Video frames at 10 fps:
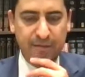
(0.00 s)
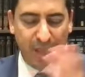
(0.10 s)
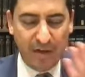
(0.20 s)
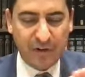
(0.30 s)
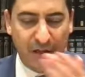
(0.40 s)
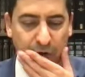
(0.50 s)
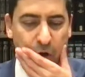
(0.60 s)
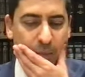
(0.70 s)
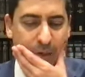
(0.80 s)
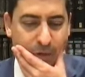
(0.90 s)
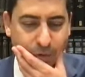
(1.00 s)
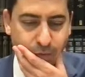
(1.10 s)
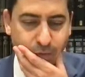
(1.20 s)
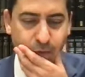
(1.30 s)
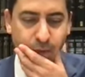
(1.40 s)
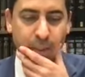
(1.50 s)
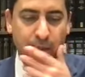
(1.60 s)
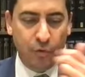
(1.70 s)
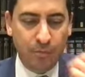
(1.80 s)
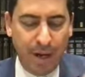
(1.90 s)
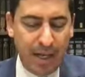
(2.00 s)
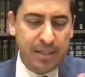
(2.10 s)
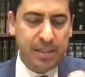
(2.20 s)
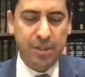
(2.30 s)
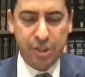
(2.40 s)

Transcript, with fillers: Velav Kavachomer, who Uman Nida